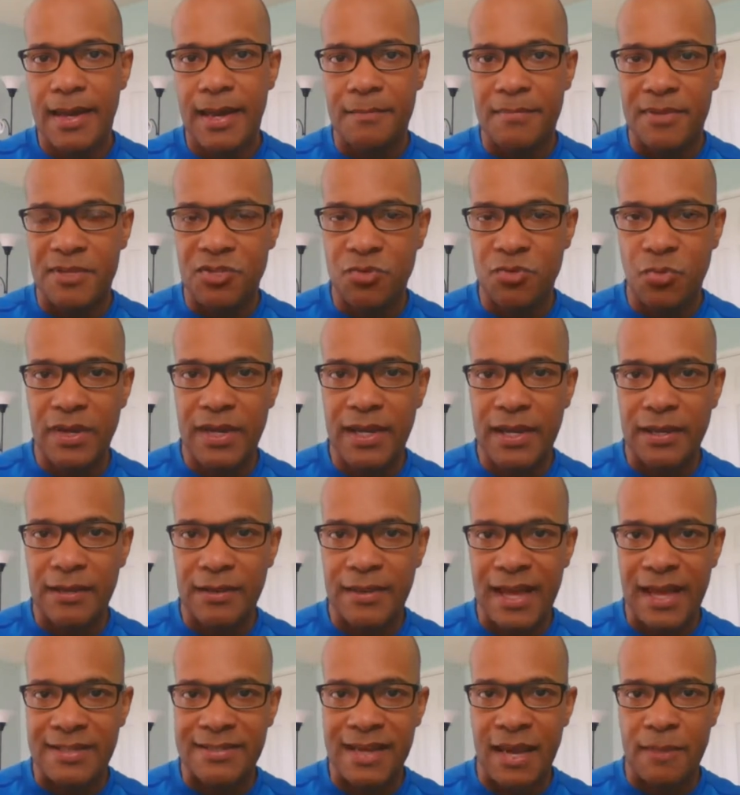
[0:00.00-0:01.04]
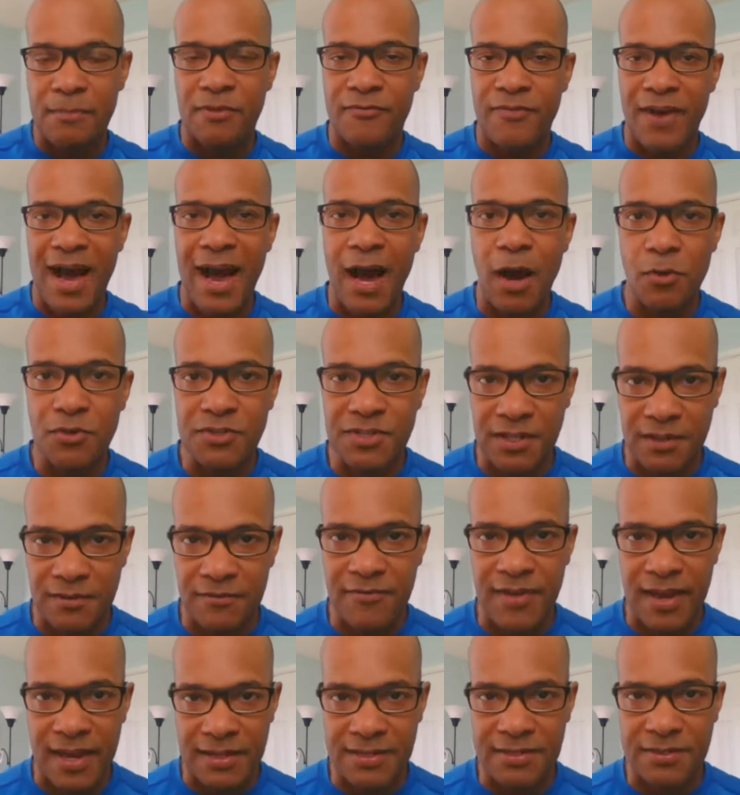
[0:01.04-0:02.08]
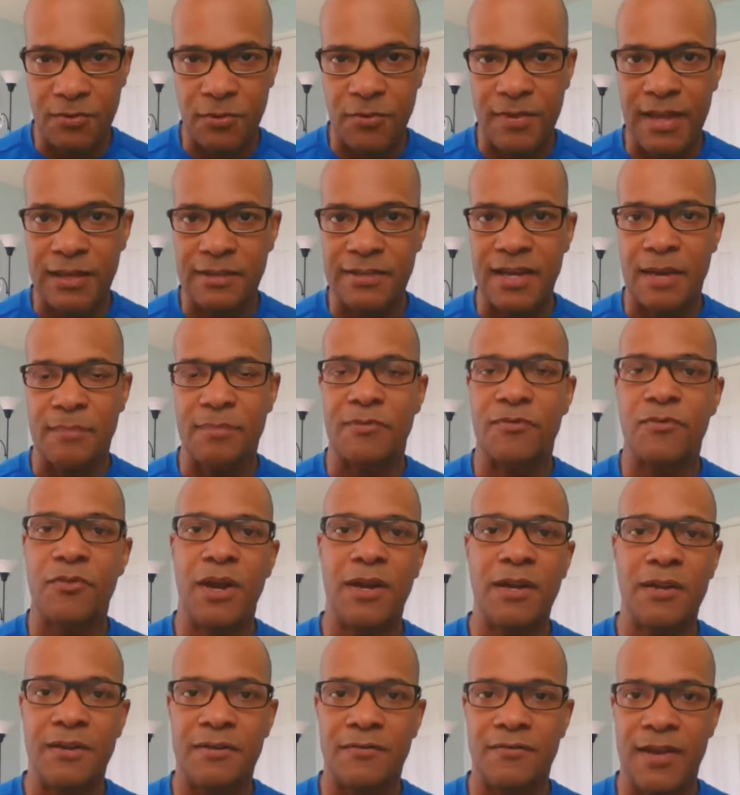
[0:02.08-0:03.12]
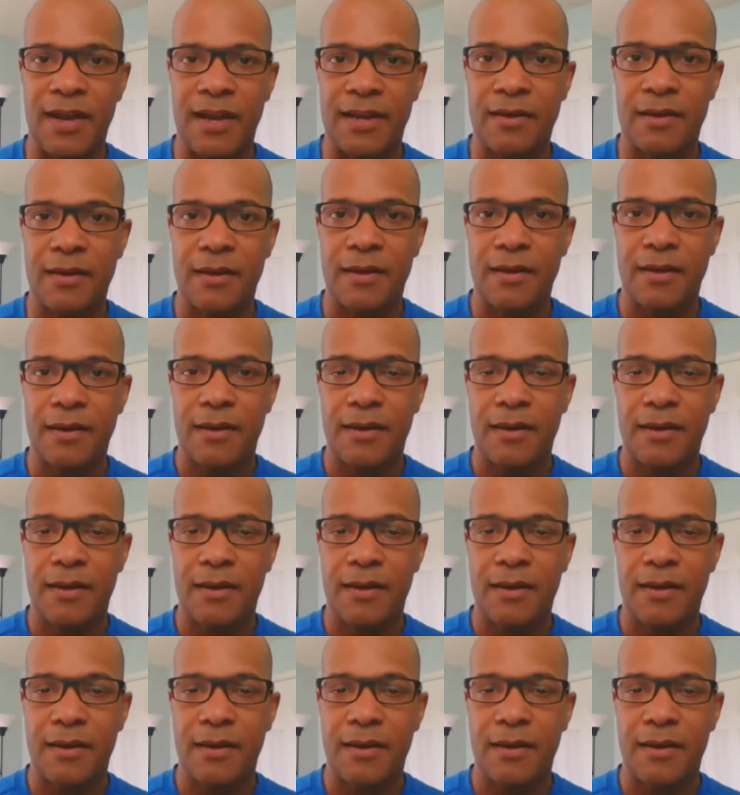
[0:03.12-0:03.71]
in between that type of a housing event or that type of credit event.